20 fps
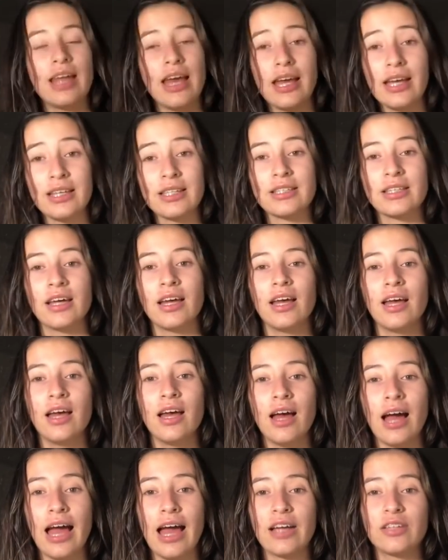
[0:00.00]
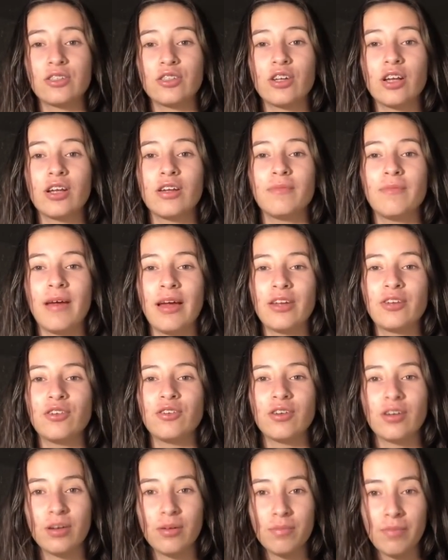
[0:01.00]
Next, I actually got a
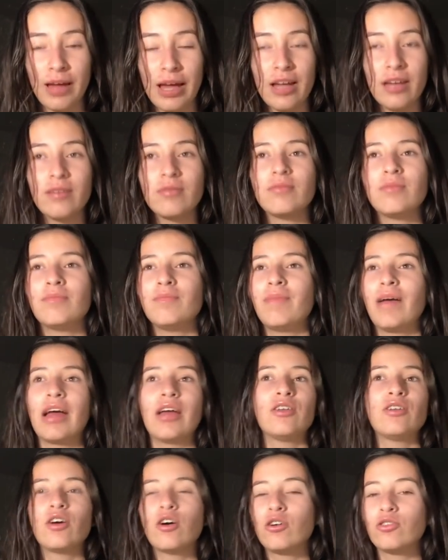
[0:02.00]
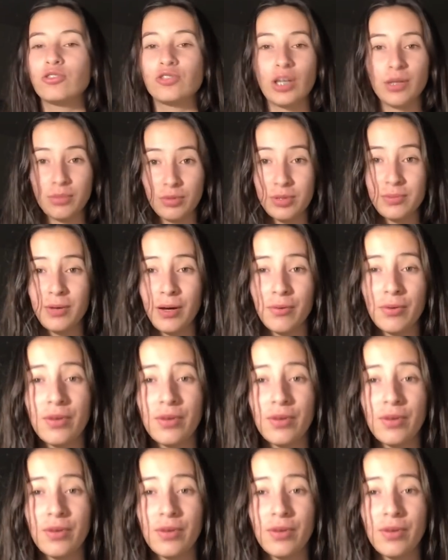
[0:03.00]
bandeau strapless bra,